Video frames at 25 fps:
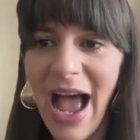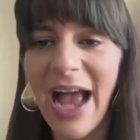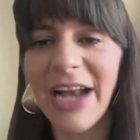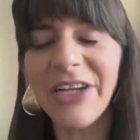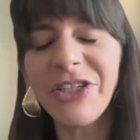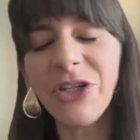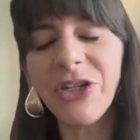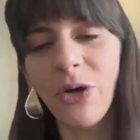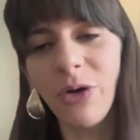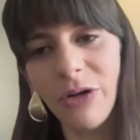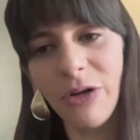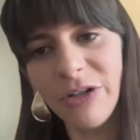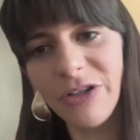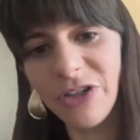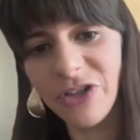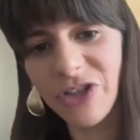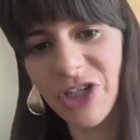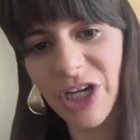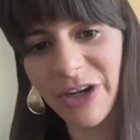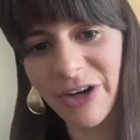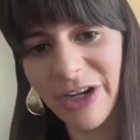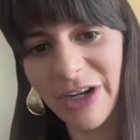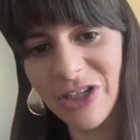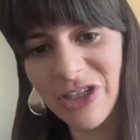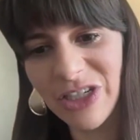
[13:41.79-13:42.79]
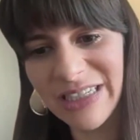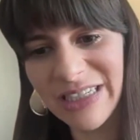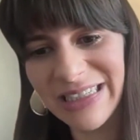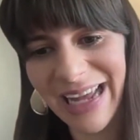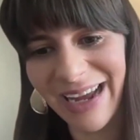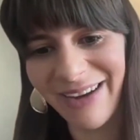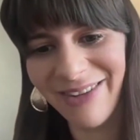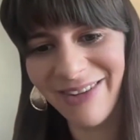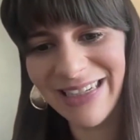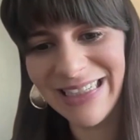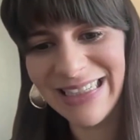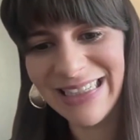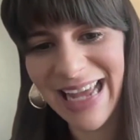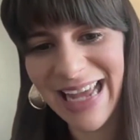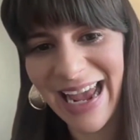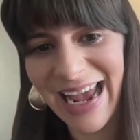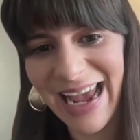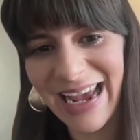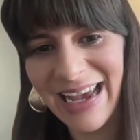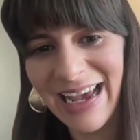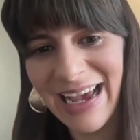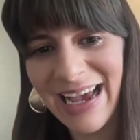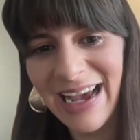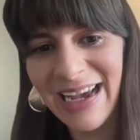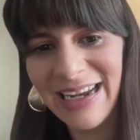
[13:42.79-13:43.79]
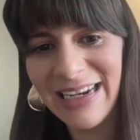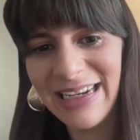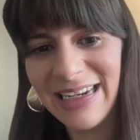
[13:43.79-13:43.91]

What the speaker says: And to older generations, I would say